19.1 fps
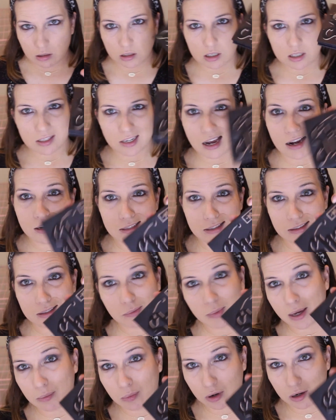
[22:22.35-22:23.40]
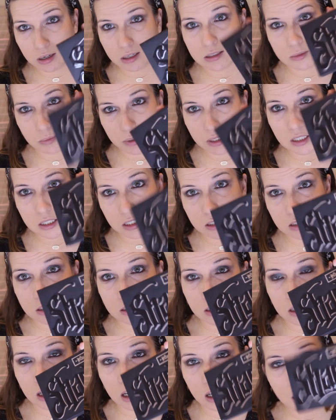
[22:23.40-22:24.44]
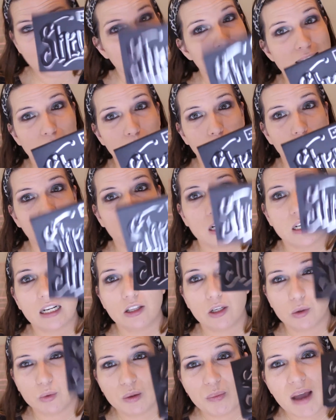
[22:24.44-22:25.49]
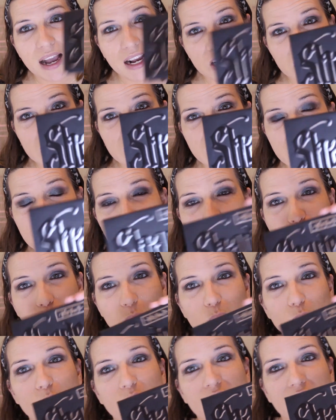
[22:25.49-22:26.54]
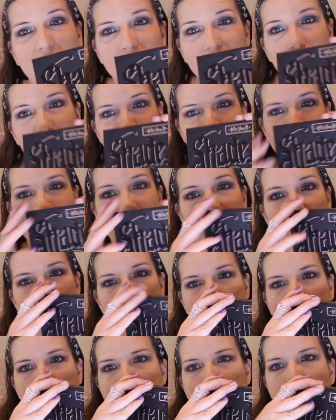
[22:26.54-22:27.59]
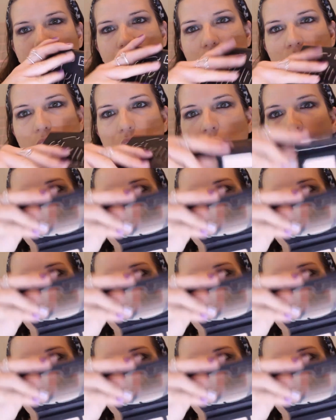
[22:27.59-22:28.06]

It's not because it's a bad product, it's because it's an amazing product and they're repackaging it so that people can have their exact shades, because